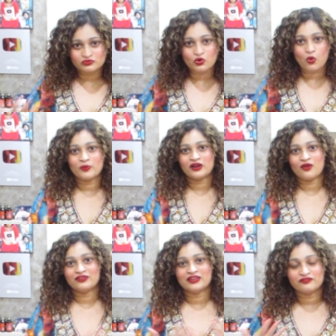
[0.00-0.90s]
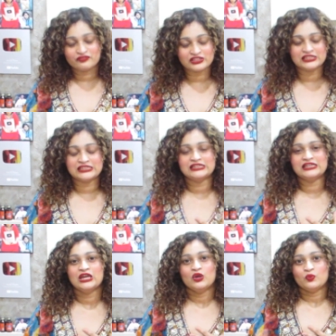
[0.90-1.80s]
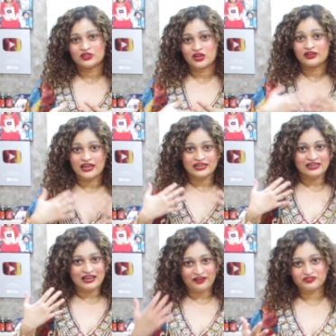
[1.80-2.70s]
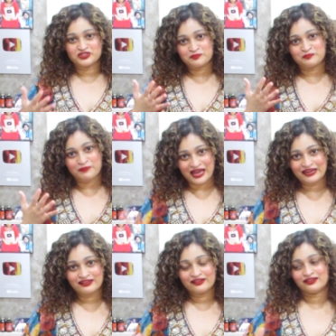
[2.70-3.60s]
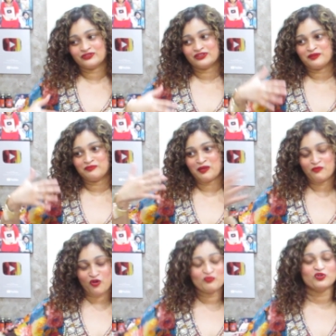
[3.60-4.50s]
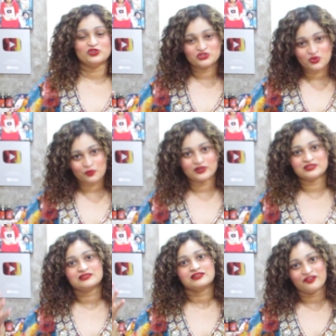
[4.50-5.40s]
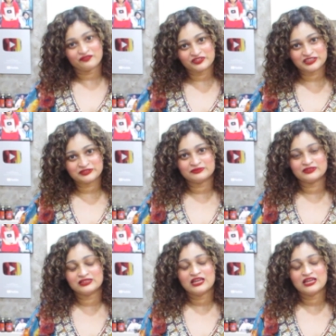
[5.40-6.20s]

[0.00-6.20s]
roam around there freely without any language barrier so that my mom also was comfortable